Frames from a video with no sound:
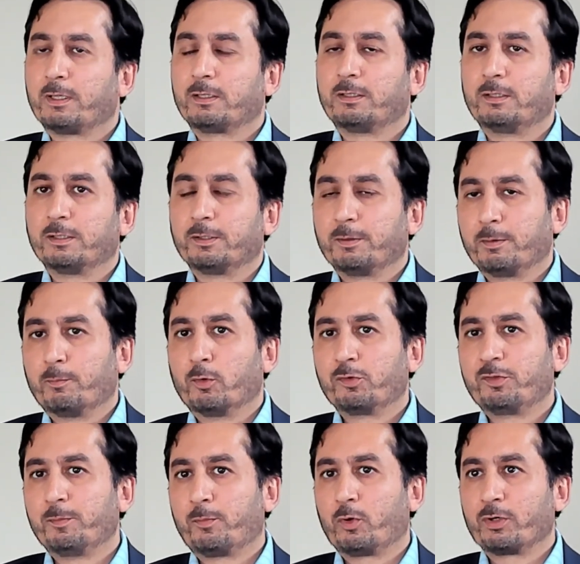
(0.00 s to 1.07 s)
the most
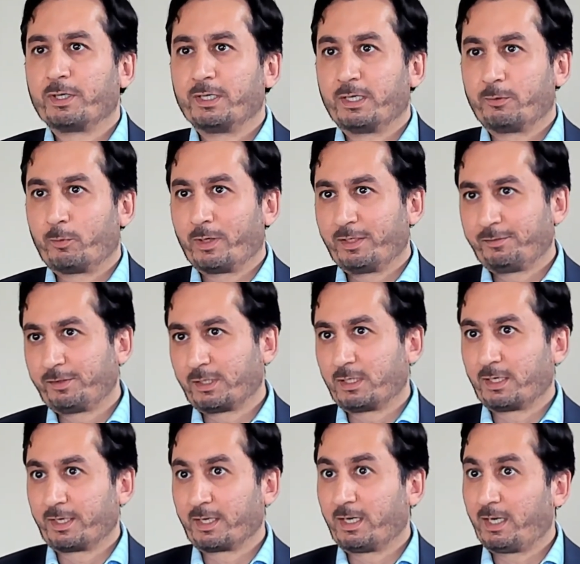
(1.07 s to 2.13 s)
important advice
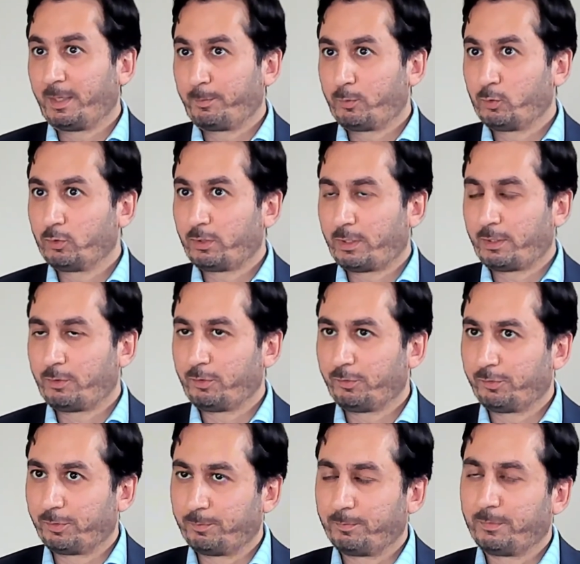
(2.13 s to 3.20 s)
regarding
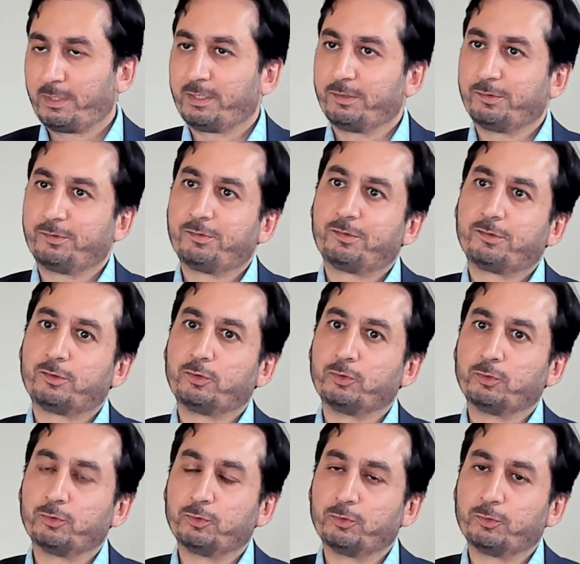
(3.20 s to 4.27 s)
hypothyroidism is
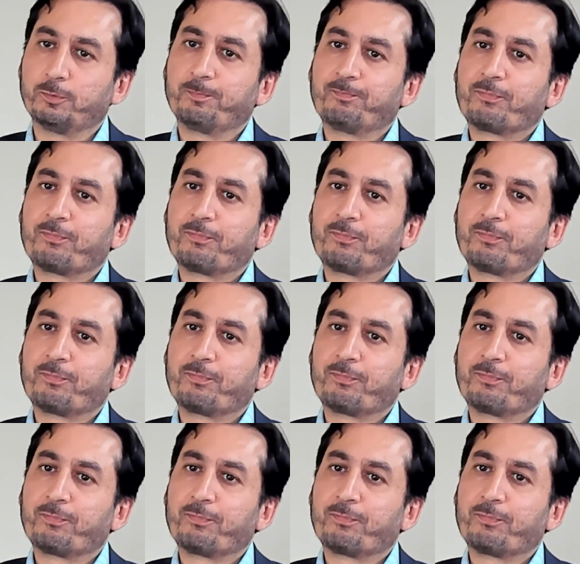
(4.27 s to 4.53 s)
the